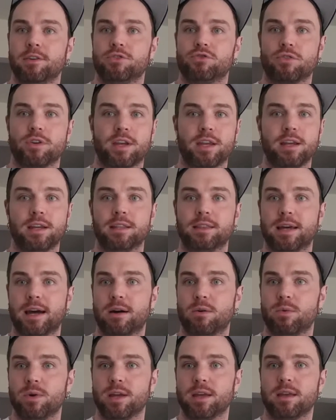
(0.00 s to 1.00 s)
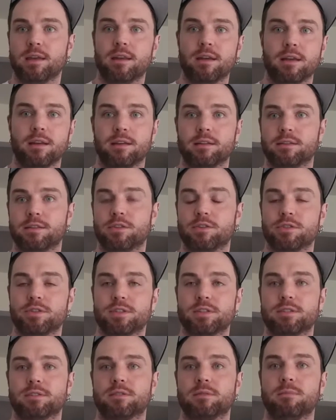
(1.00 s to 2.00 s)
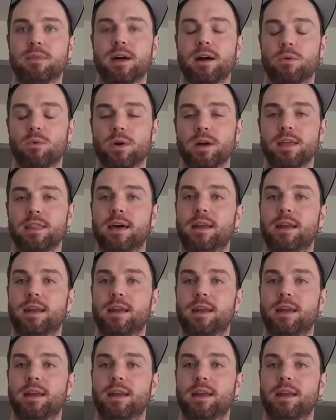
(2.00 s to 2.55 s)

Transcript: drinking it that way, getting it into your system that way.